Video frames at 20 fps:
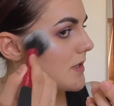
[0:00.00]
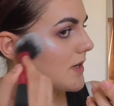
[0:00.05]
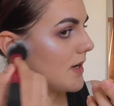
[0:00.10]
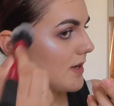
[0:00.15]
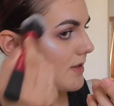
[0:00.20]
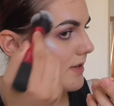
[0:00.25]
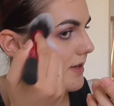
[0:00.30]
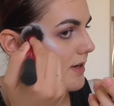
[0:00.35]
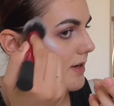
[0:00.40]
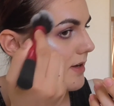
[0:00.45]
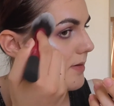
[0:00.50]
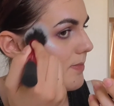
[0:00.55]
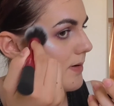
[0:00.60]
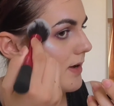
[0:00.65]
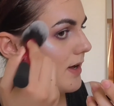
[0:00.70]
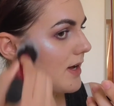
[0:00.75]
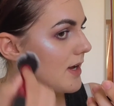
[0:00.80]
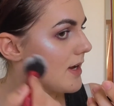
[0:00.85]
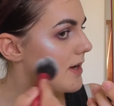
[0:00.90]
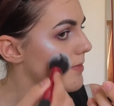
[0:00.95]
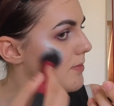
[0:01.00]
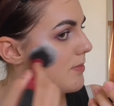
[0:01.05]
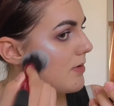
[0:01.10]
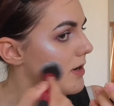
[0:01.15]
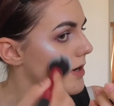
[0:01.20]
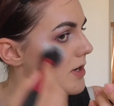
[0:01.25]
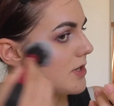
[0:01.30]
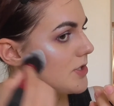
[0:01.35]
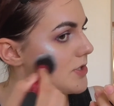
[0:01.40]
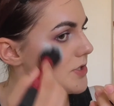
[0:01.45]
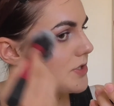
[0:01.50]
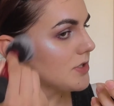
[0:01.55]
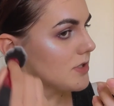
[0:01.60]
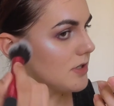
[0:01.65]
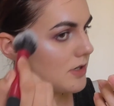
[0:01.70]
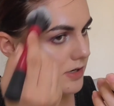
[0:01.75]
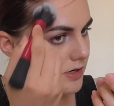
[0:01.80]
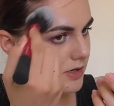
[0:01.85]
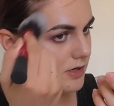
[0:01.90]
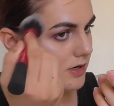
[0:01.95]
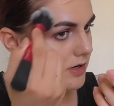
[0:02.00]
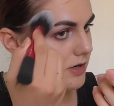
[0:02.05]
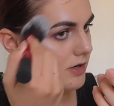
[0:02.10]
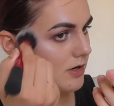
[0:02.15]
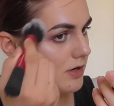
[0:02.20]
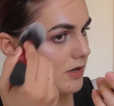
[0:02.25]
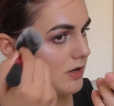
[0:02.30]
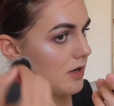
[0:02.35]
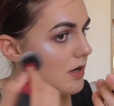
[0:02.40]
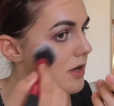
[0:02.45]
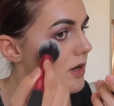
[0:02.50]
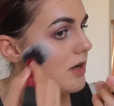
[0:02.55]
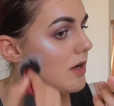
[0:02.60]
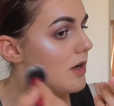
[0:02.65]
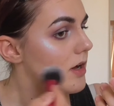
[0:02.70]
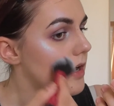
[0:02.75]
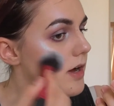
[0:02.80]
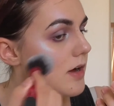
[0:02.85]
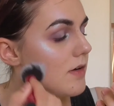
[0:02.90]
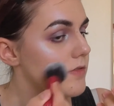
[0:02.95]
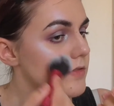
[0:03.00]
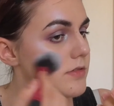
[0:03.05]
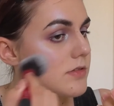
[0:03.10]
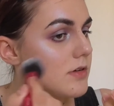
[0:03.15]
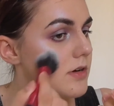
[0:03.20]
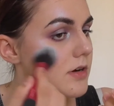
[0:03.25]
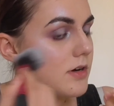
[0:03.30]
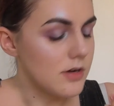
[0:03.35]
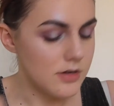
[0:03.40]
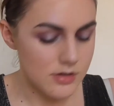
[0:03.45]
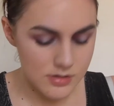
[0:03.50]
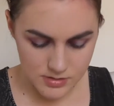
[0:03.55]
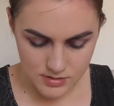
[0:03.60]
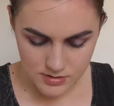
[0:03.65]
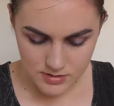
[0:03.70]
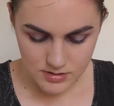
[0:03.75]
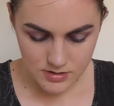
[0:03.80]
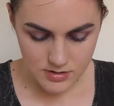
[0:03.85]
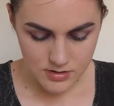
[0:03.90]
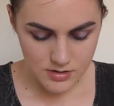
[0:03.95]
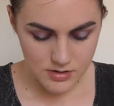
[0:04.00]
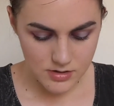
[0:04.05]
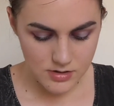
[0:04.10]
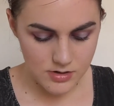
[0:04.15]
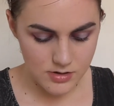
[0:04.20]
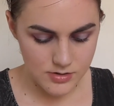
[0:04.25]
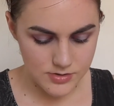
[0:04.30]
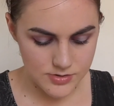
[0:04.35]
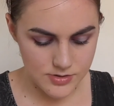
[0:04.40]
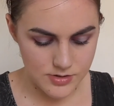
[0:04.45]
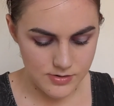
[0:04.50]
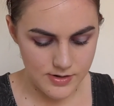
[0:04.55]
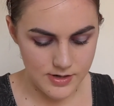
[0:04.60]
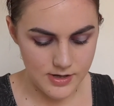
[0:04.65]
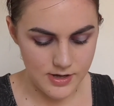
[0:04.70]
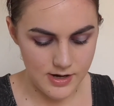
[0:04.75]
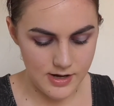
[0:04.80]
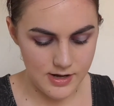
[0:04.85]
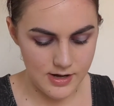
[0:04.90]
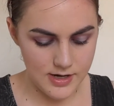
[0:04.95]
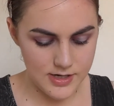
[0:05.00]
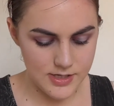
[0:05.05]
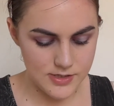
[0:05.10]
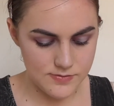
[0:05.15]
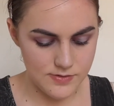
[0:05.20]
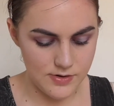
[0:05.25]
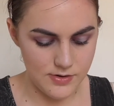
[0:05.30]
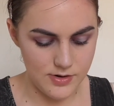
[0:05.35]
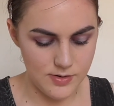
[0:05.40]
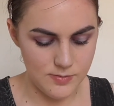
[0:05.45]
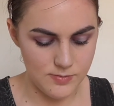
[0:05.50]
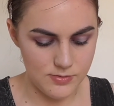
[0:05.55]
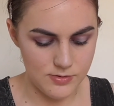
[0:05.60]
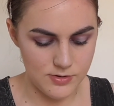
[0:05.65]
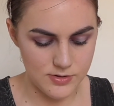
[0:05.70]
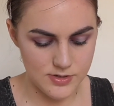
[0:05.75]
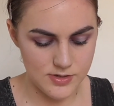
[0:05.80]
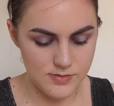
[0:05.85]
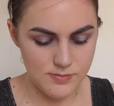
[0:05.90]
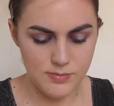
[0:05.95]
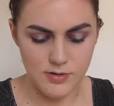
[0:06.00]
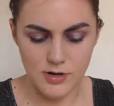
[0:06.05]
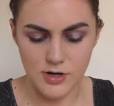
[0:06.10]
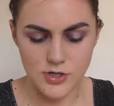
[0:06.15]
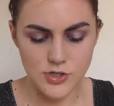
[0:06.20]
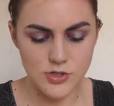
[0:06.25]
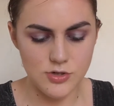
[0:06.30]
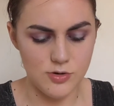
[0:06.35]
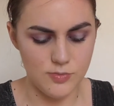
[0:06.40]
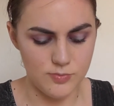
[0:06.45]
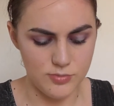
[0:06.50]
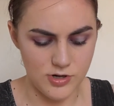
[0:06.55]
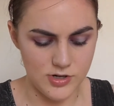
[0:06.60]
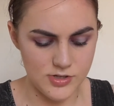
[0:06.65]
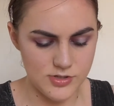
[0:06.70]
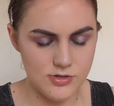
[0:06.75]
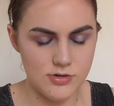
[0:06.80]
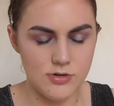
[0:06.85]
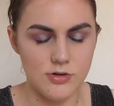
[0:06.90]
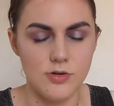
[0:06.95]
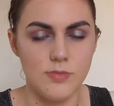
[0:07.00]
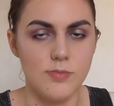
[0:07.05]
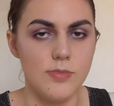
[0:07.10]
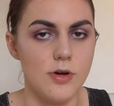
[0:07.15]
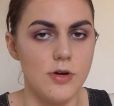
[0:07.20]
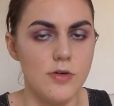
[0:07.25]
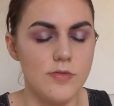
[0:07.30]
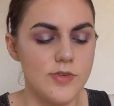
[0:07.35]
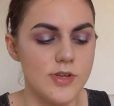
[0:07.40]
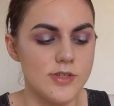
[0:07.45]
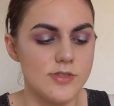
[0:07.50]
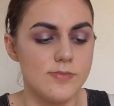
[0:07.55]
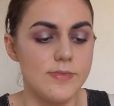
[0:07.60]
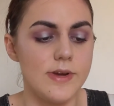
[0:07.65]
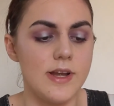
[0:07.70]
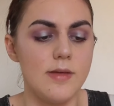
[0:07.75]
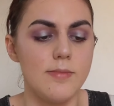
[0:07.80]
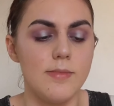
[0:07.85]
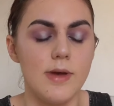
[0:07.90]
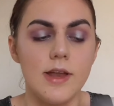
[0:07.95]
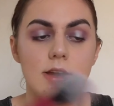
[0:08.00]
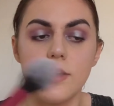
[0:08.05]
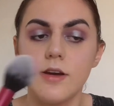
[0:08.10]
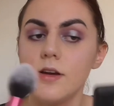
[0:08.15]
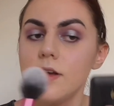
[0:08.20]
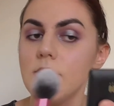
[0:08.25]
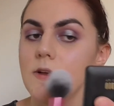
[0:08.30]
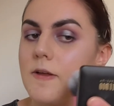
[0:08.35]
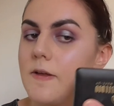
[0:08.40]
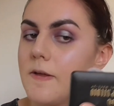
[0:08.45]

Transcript: I think applying blush after contour and highlight is very important. Blush or bronzer or both, doesn't really matter.